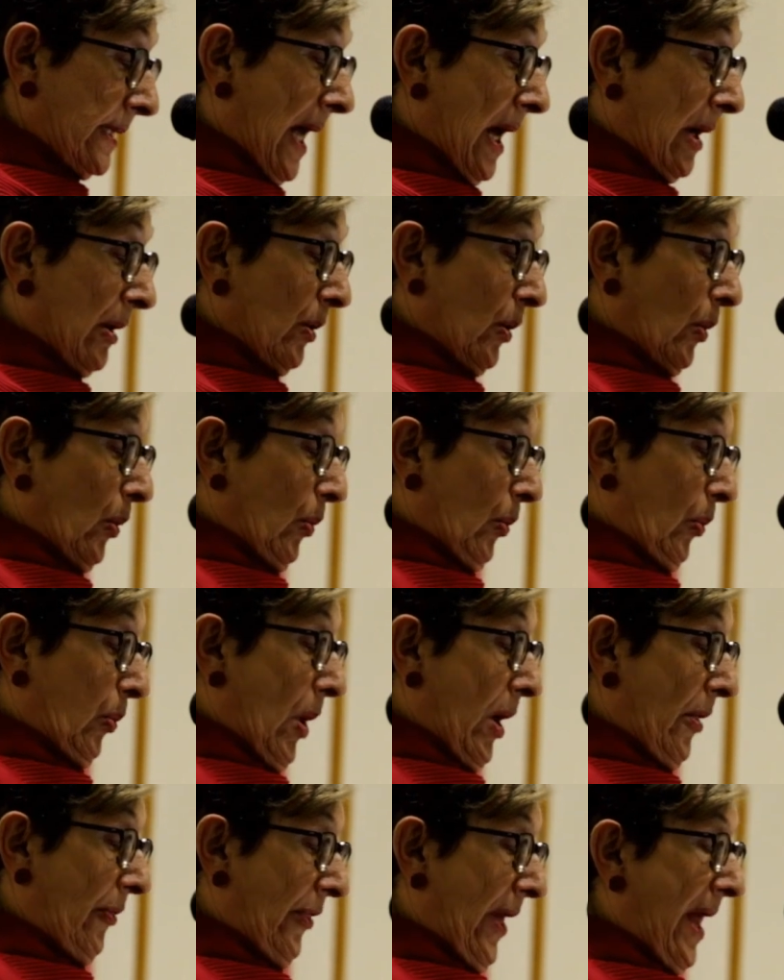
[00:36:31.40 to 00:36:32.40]
Now,
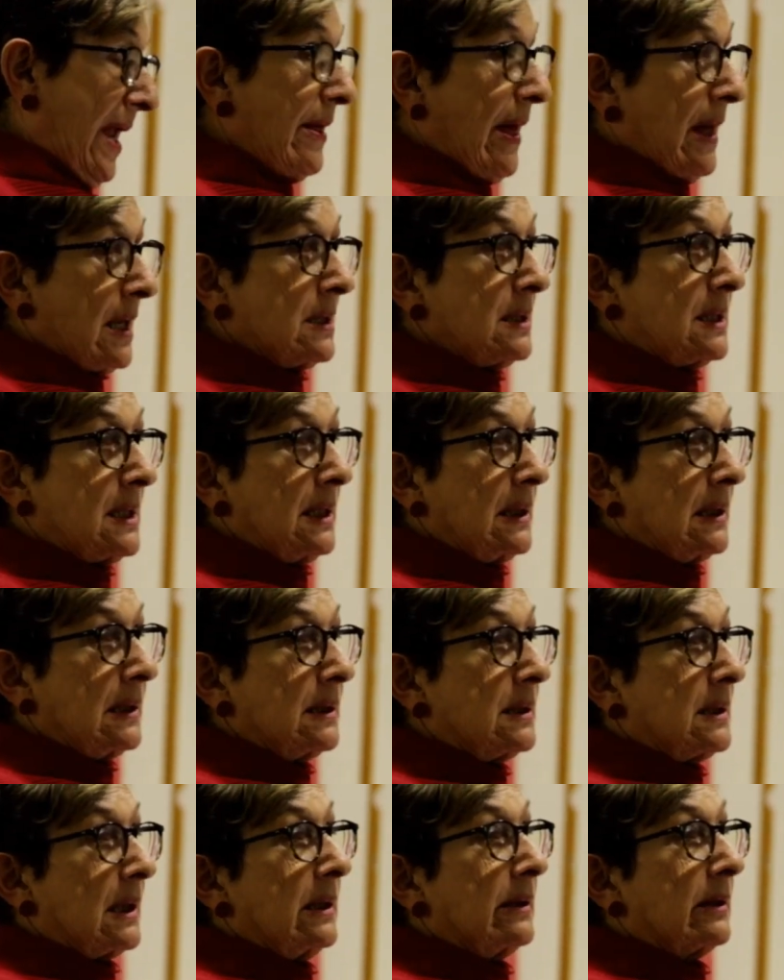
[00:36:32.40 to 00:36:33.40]
what they then
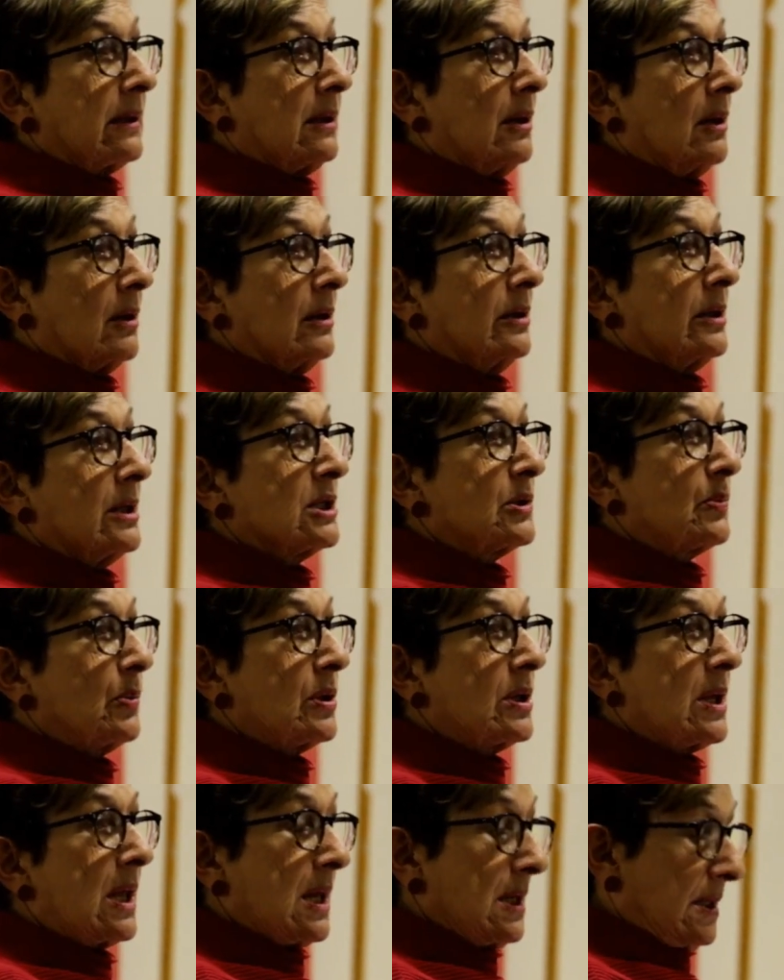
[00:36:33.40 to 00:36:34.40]
did in the
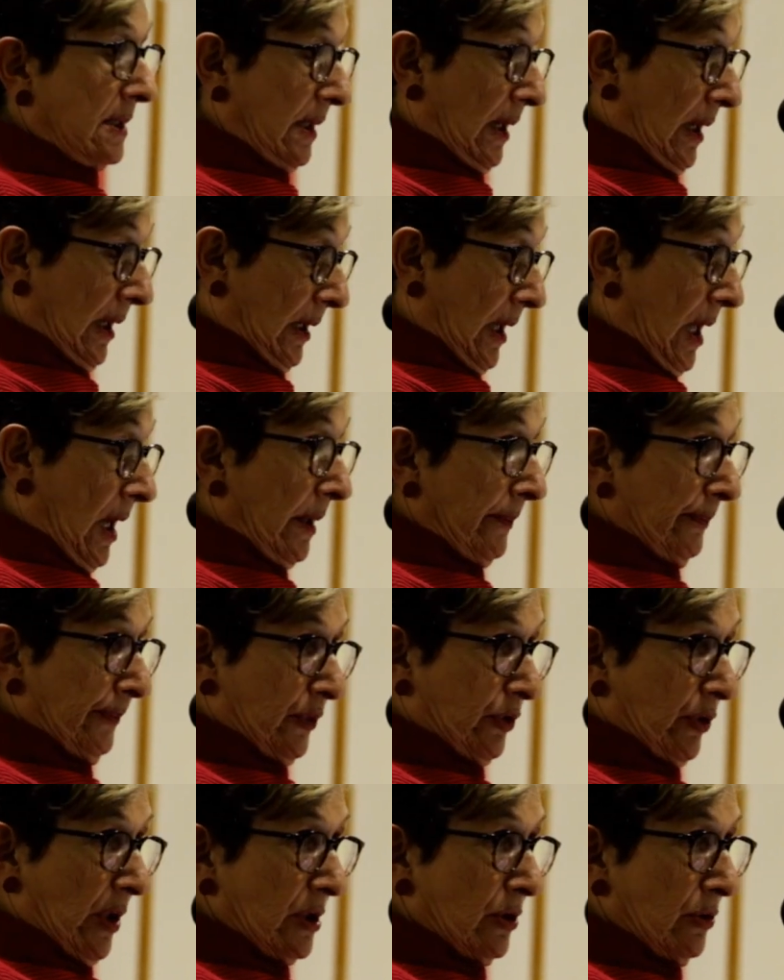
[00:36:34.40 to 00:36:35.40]
colonies with these
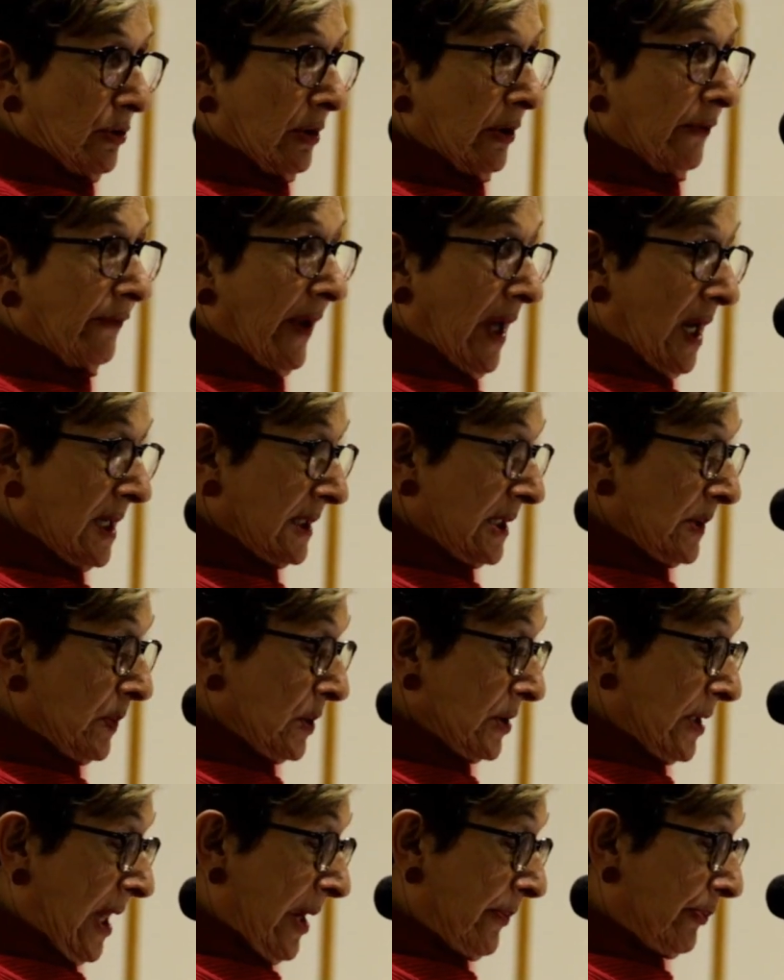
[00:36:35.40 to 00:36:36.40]
trade union
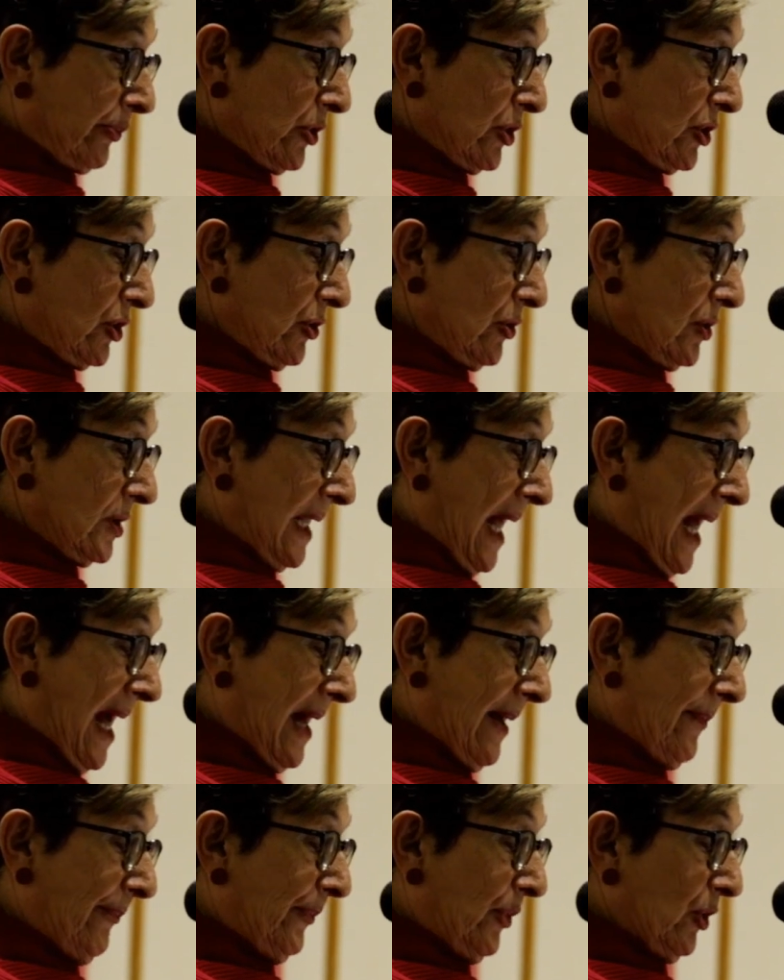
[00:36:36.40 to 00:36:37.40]
advisors was they produced
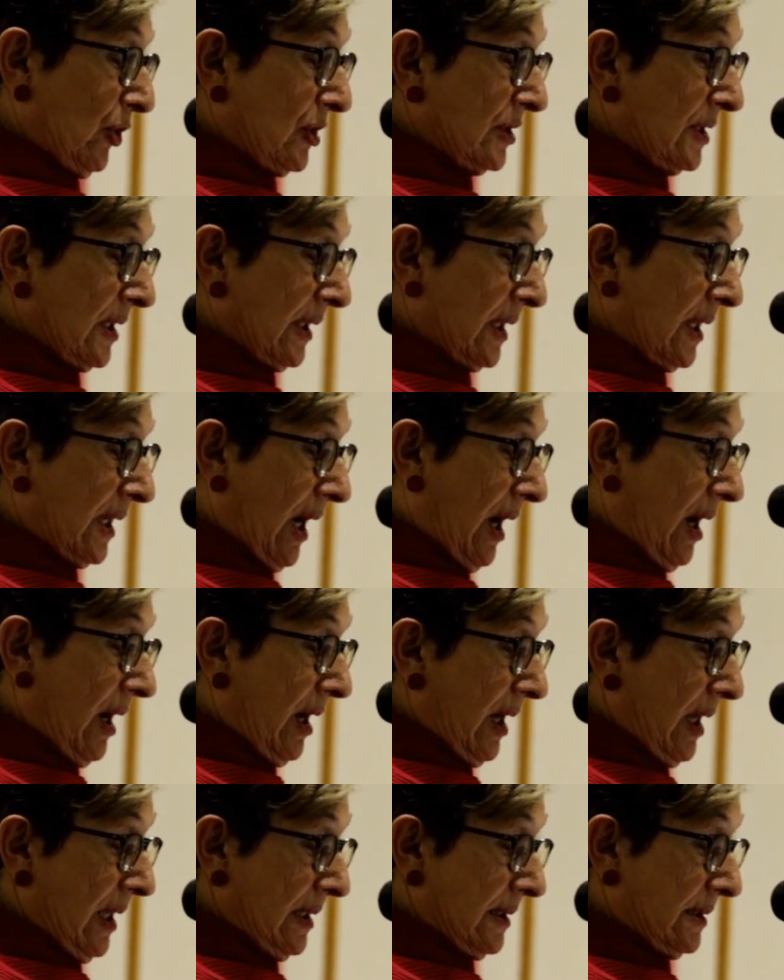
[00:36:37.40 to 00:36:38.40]
handbooks and
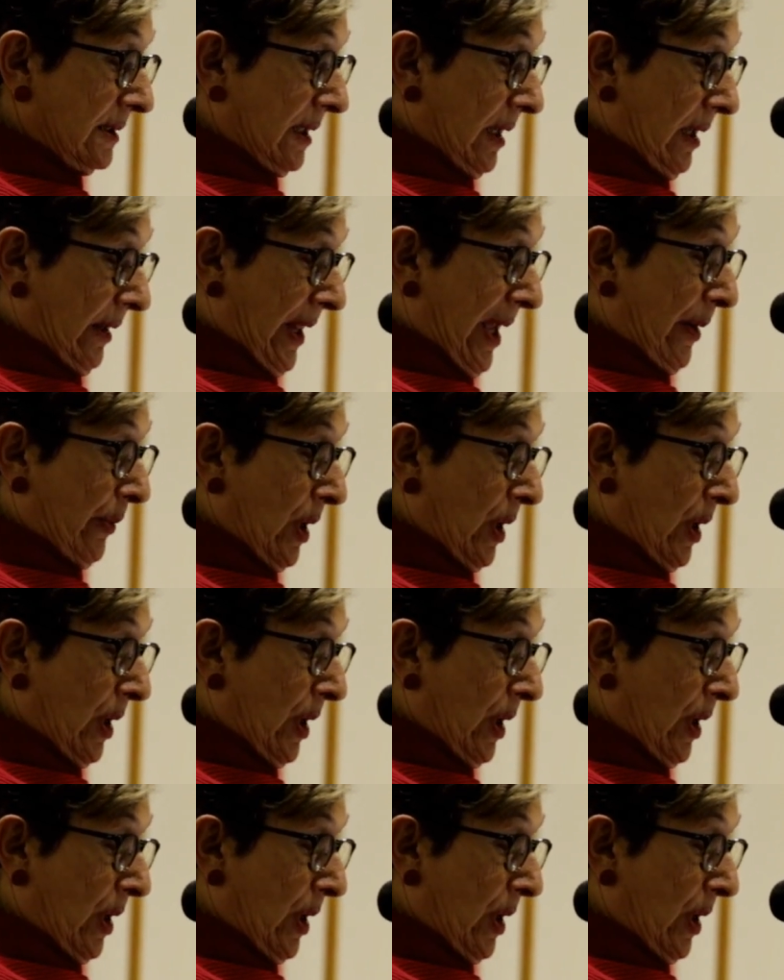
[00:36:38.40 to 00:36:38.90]
guides.